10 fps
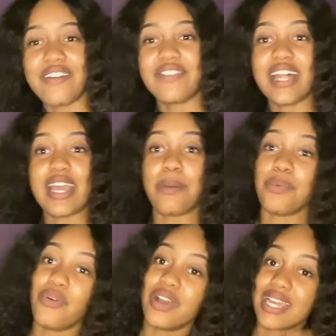feel like I'm
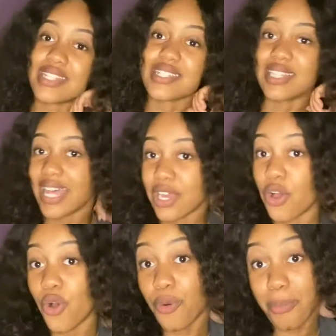going into like a
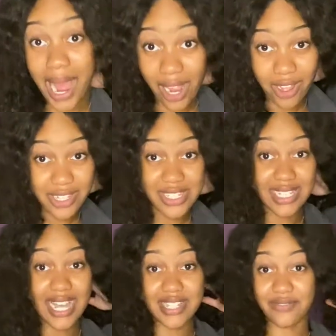whole biology
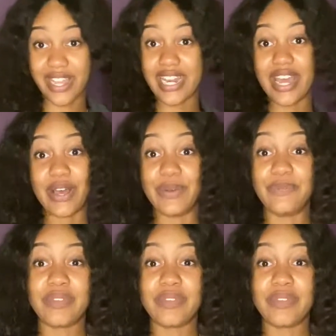lesson right now,